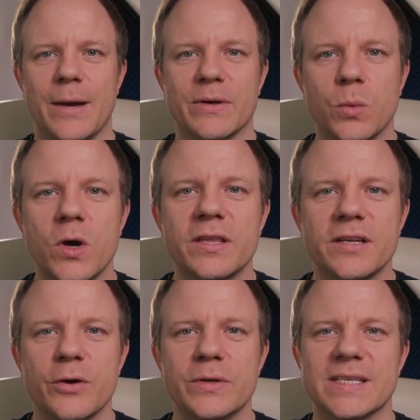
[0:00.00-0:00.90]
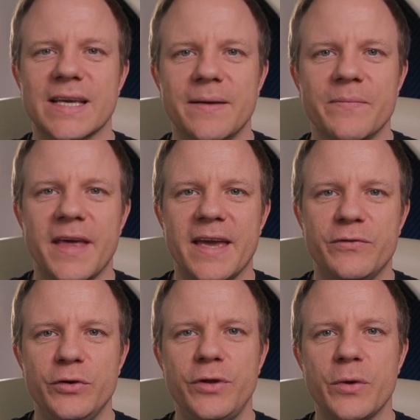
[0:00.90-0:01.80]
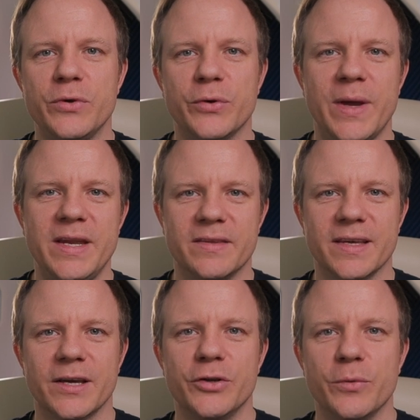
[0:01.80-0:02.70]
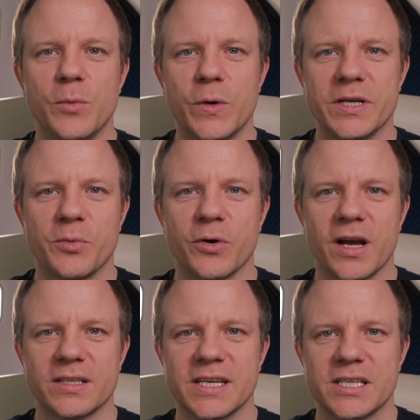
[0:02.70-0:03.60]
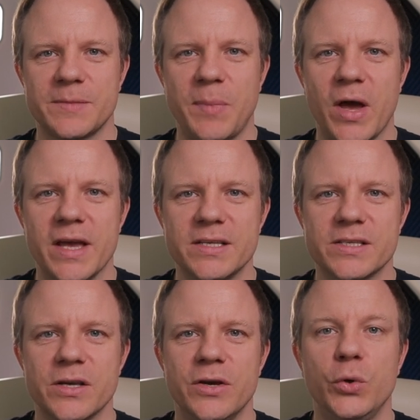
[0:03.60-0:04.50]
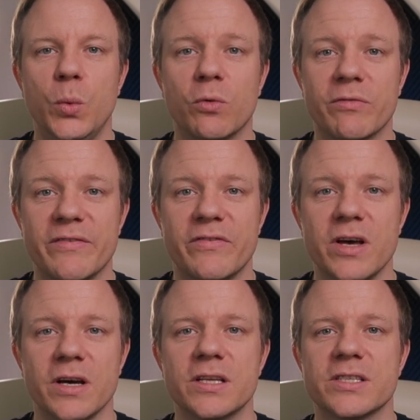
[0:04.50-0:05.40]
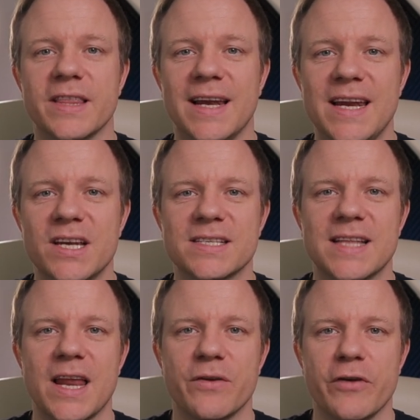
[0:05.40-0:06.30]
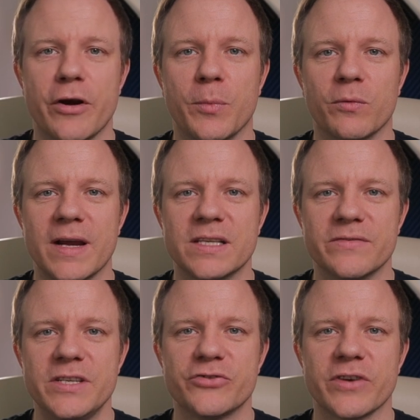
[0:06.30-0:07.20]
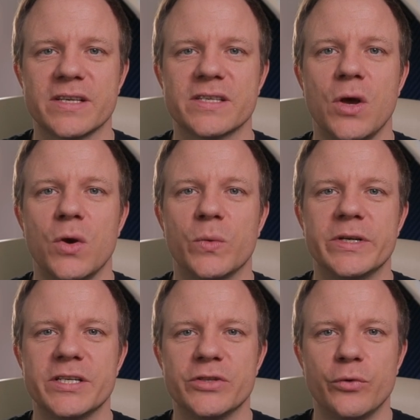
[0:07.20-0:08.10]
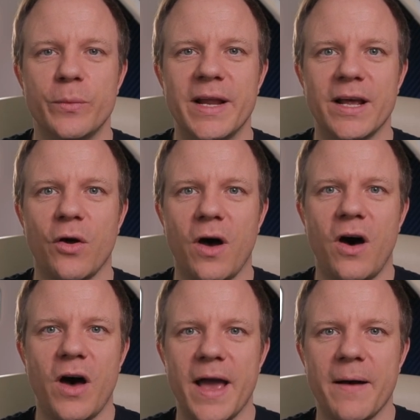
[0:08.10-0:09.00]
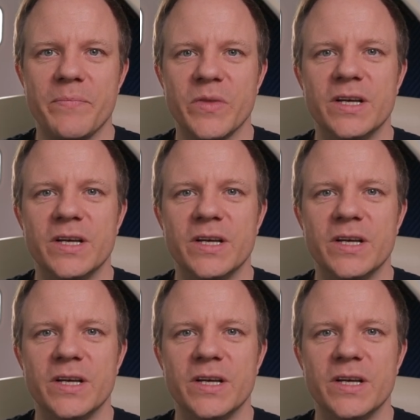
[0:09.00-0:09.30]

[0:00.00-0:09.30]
Now it's worth noting that if you don't do anything and your mortgage product expires, you will revert to the lender's standard variable rate of interest, which is normally a lot higher.